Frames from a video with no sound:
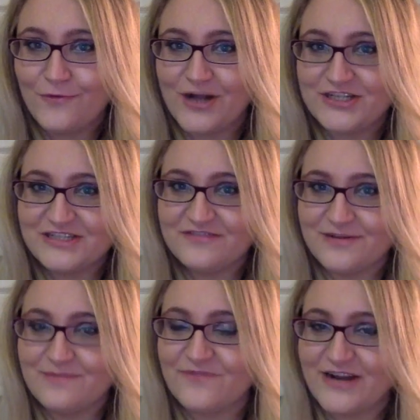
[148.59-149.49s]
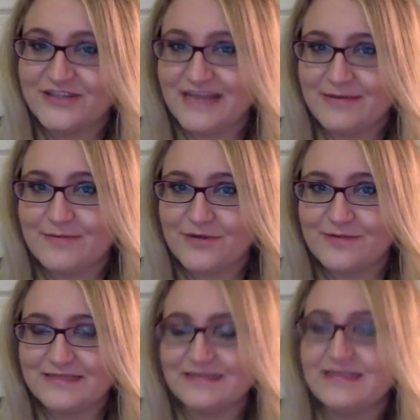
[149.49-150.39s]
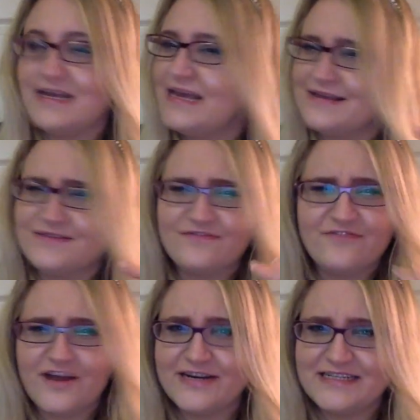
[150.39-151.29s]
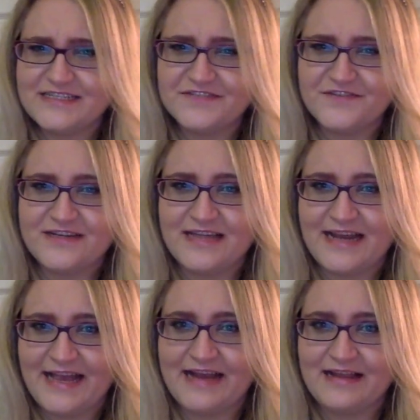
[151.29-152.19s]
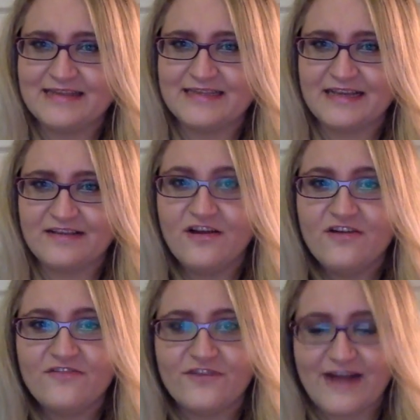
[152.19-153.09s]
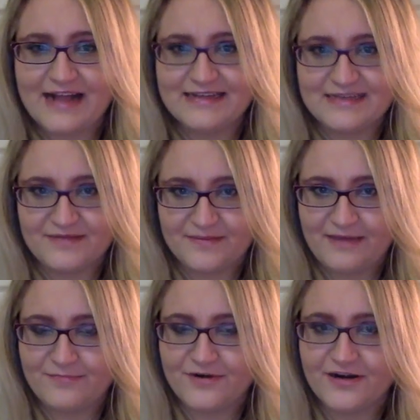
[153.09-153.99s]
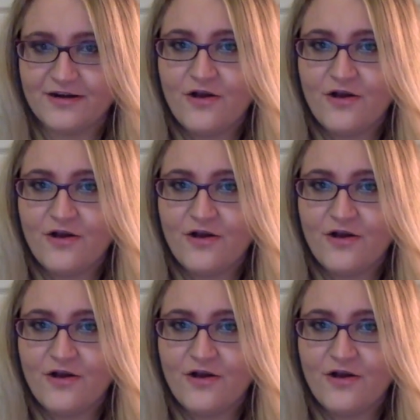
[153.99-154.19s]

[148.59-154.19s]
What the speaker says: Watching film for entertainment purposes is very different than analyzing it for an academic paper.